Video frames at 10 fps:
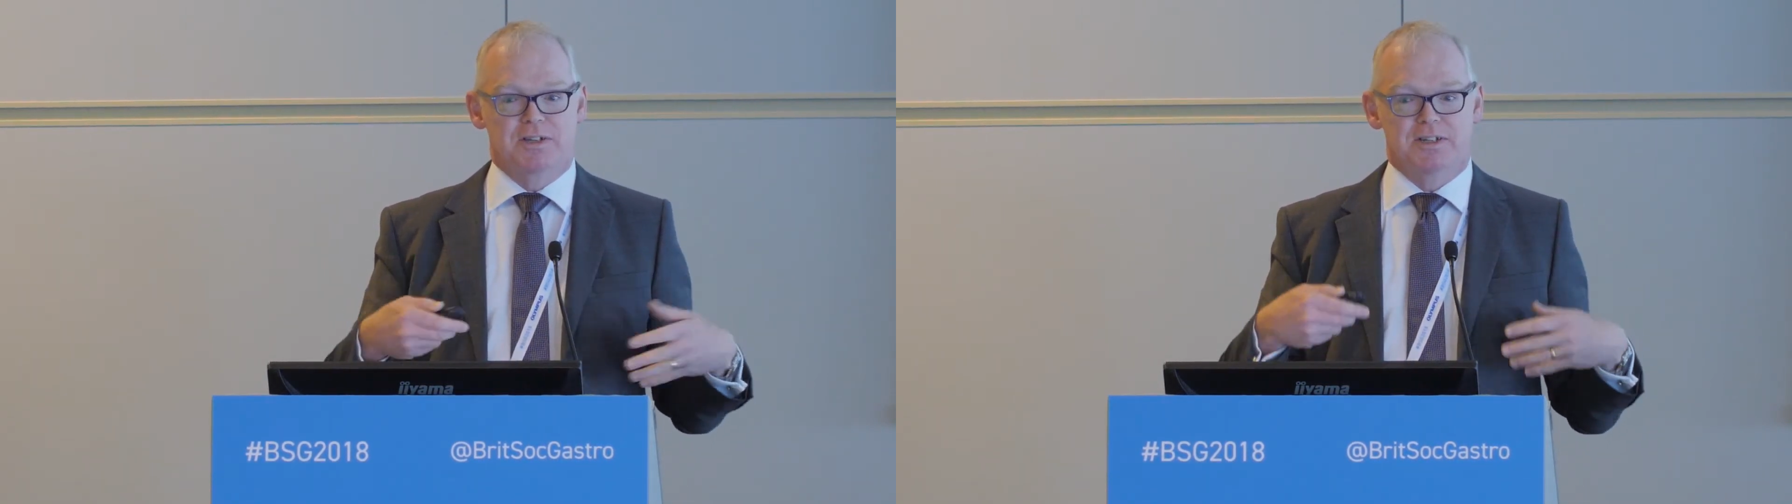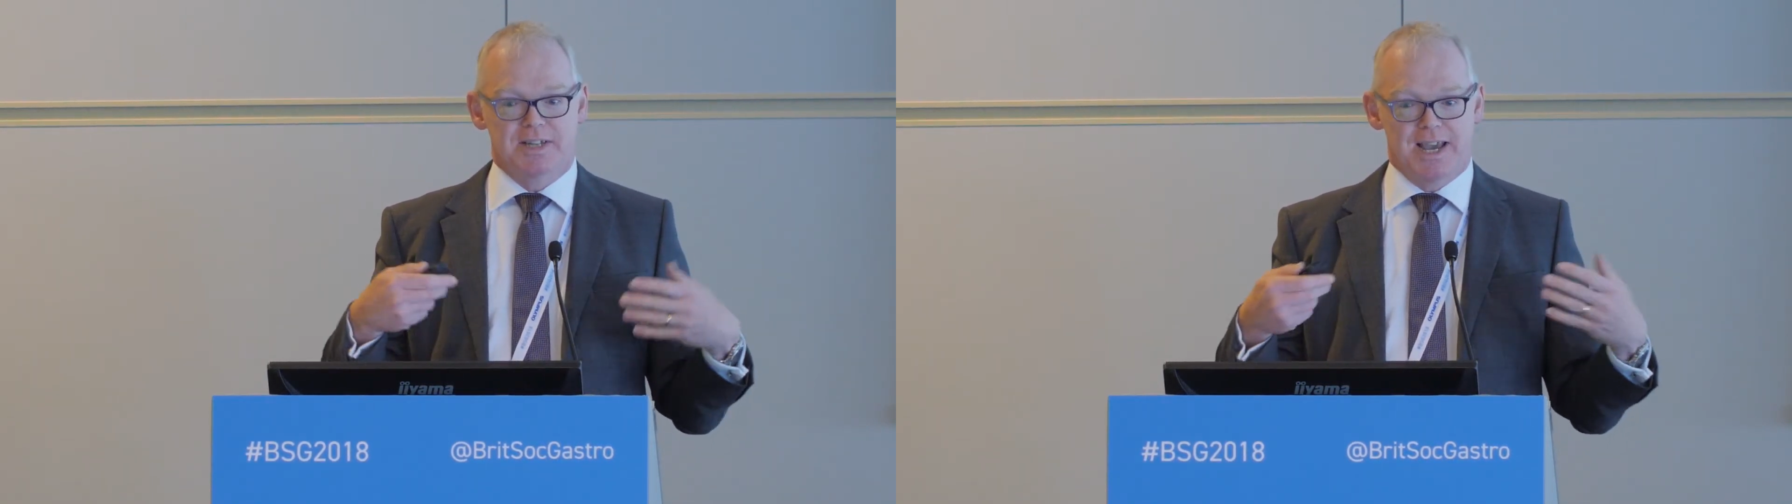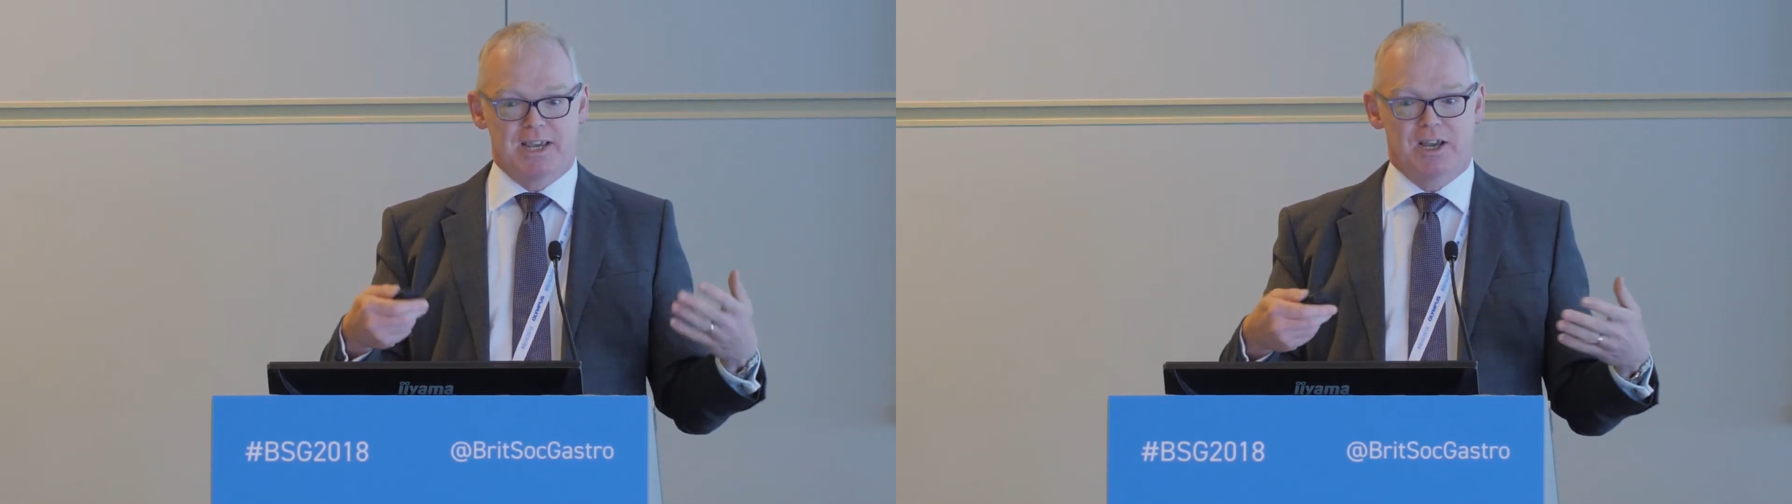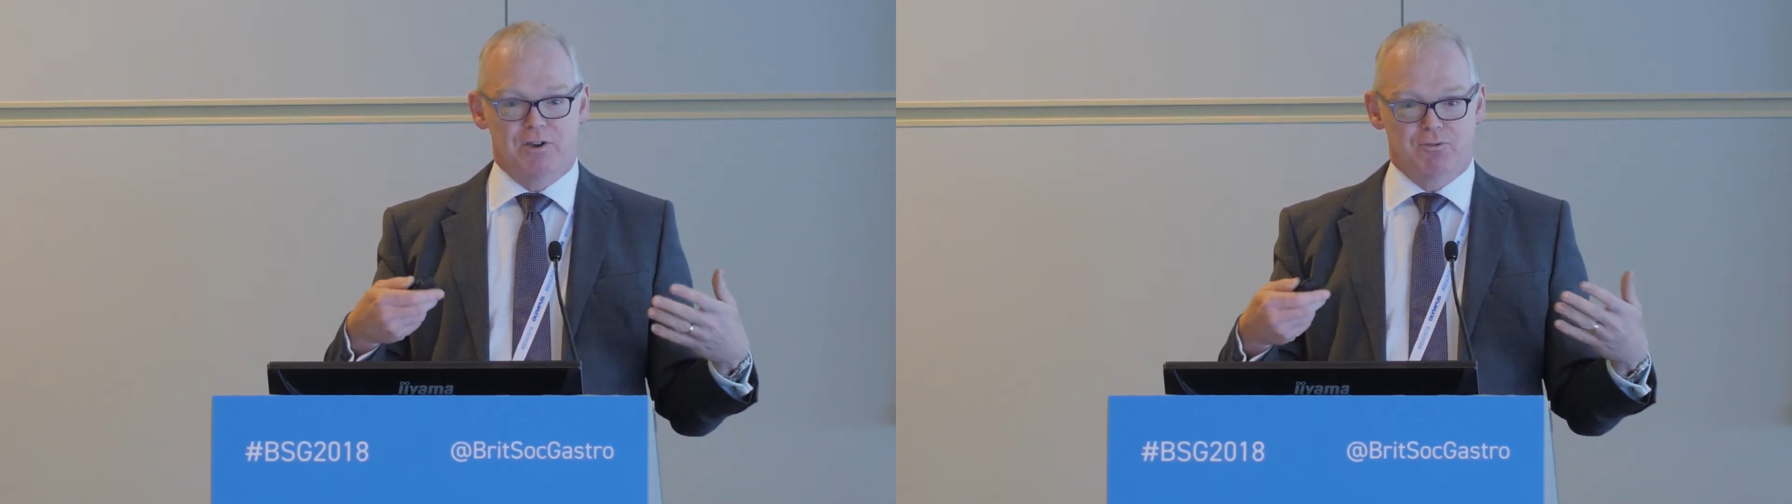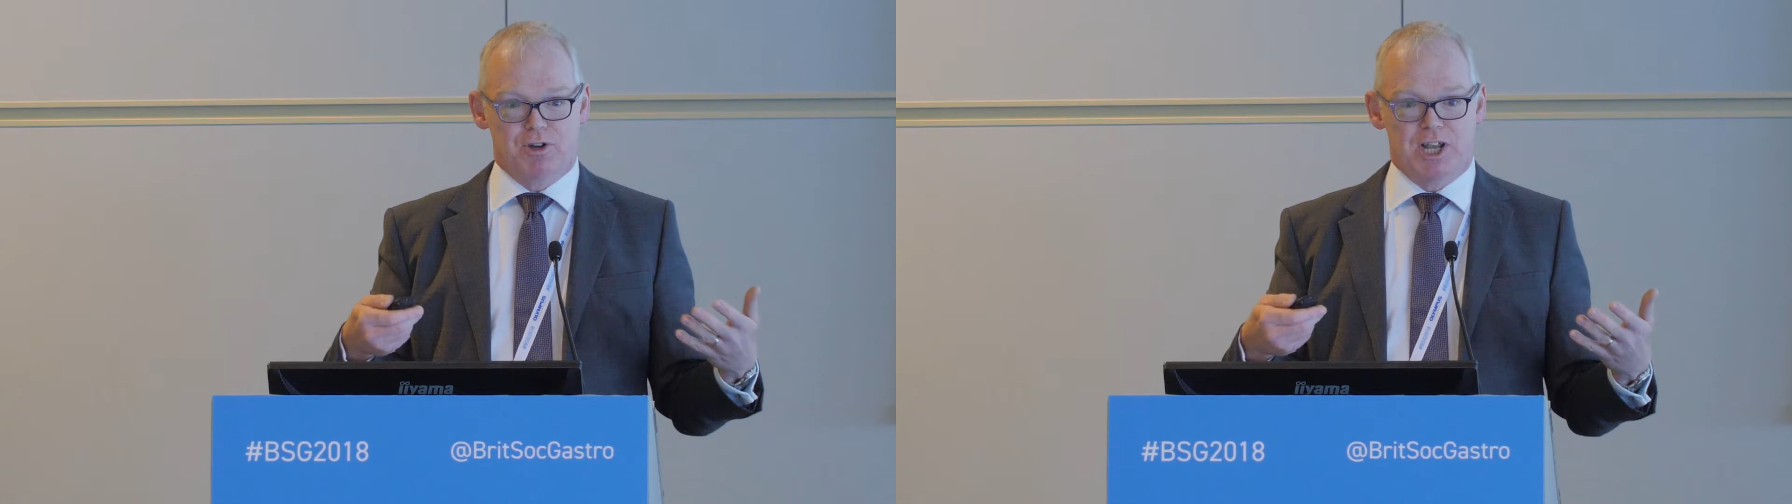can take
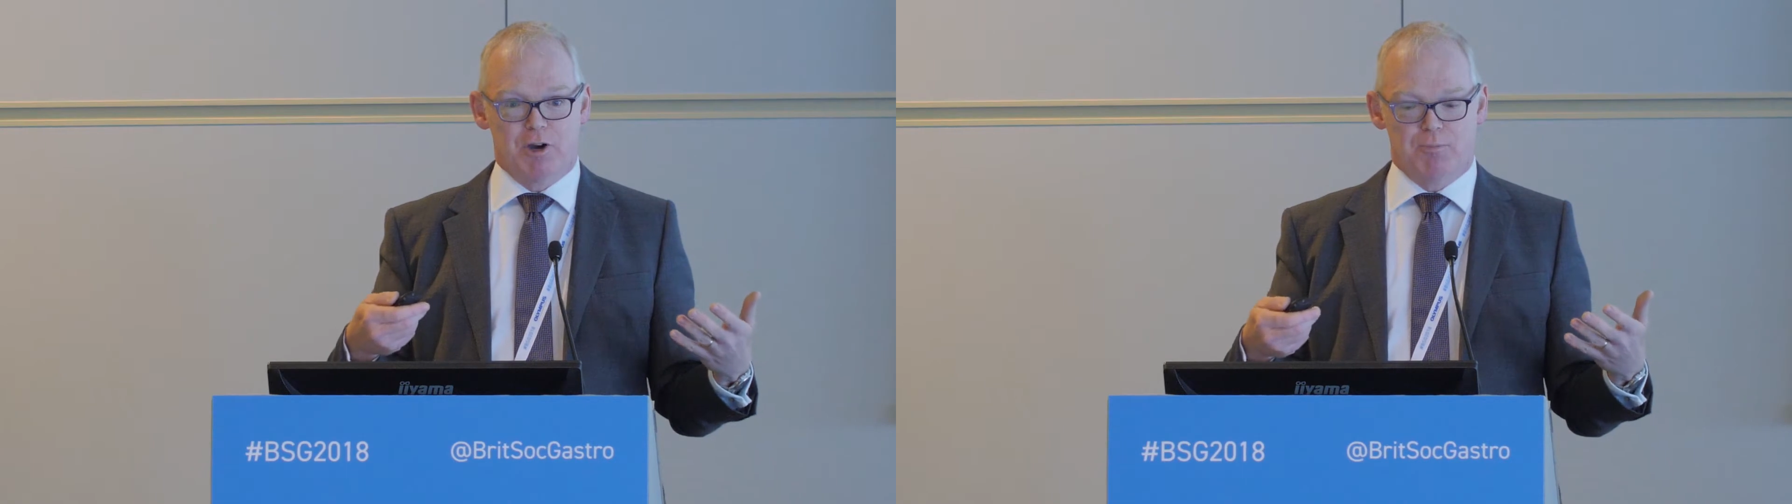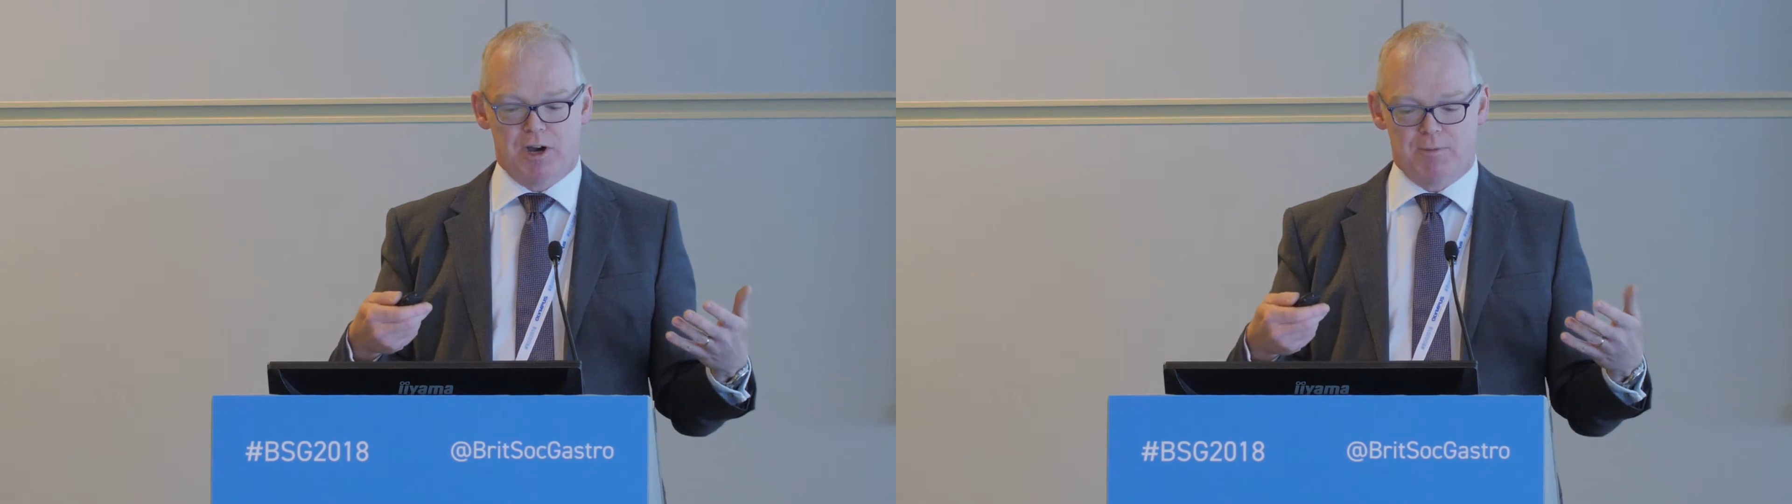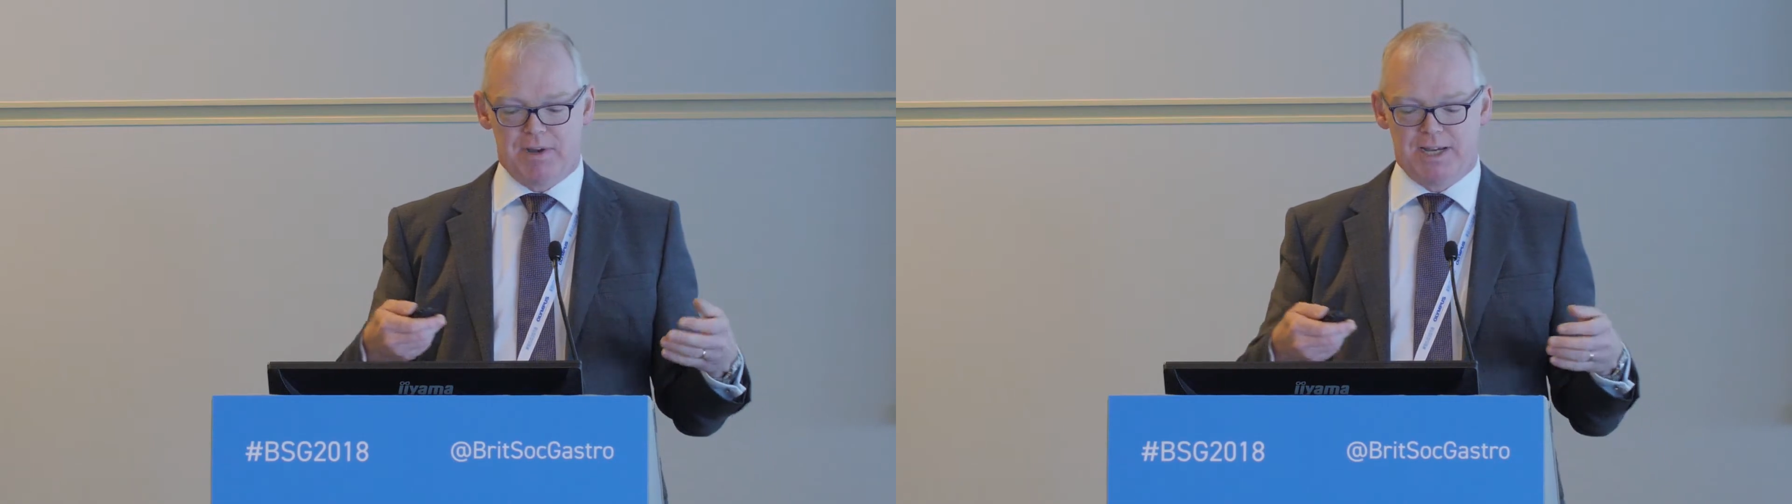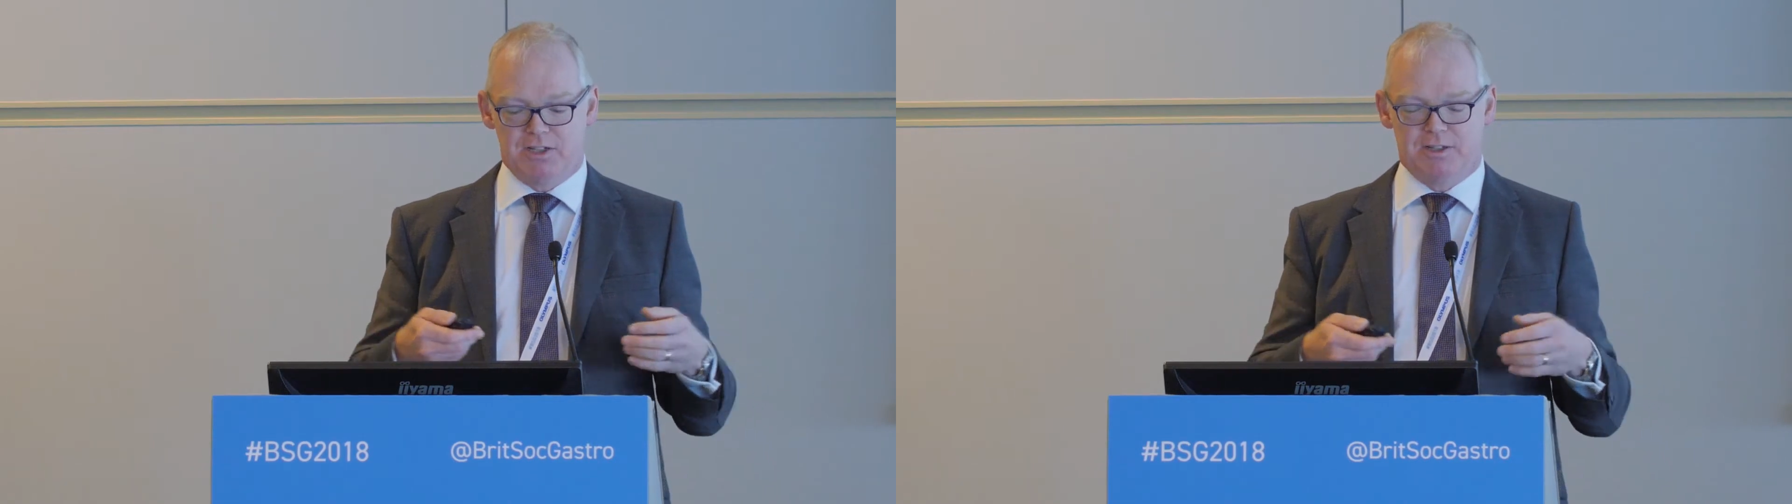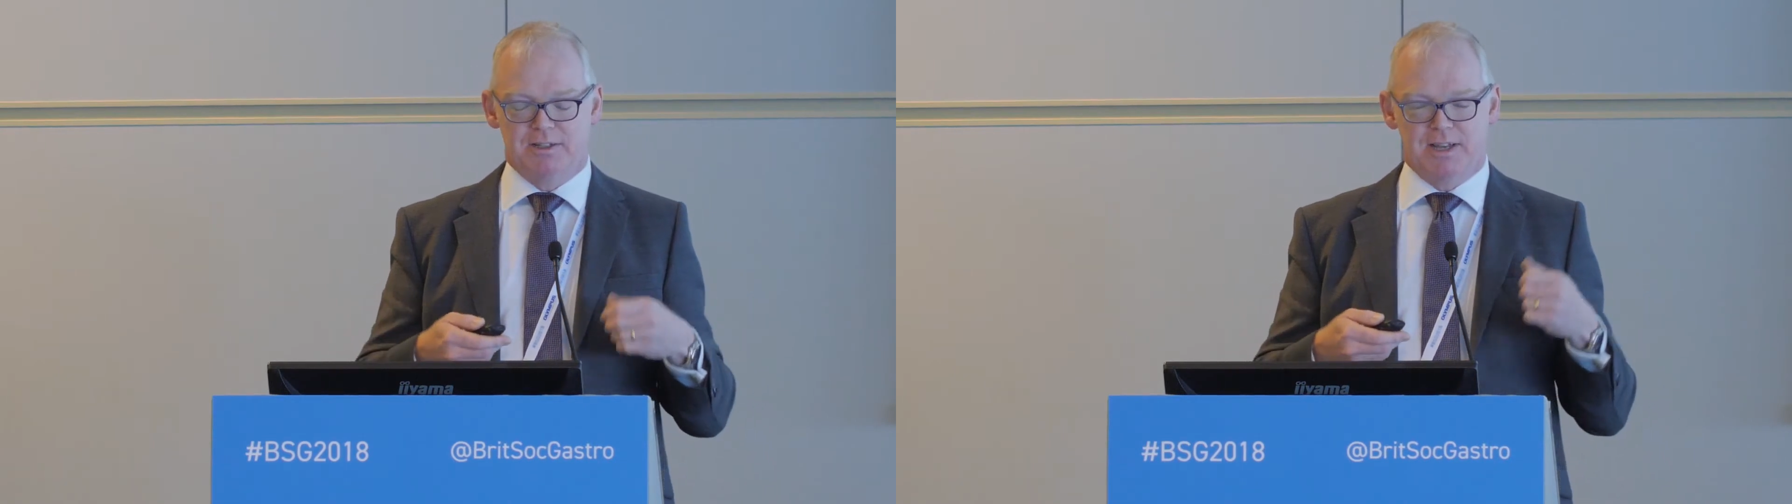over and help our
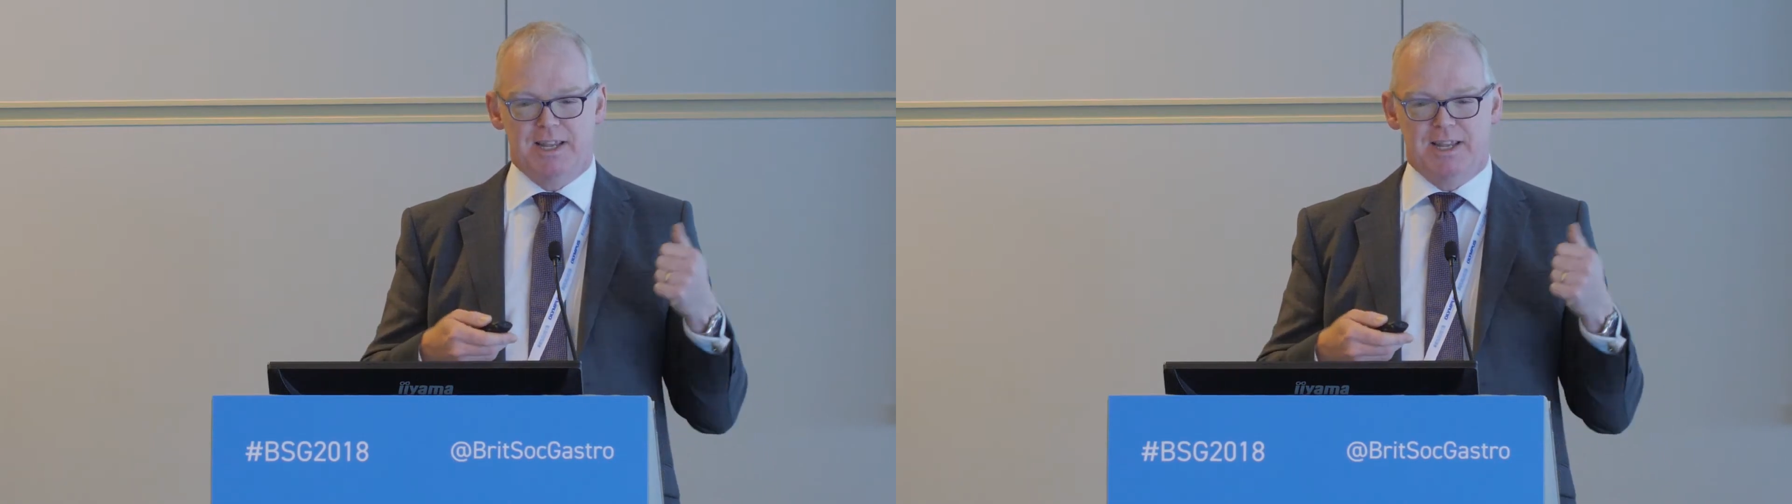patients.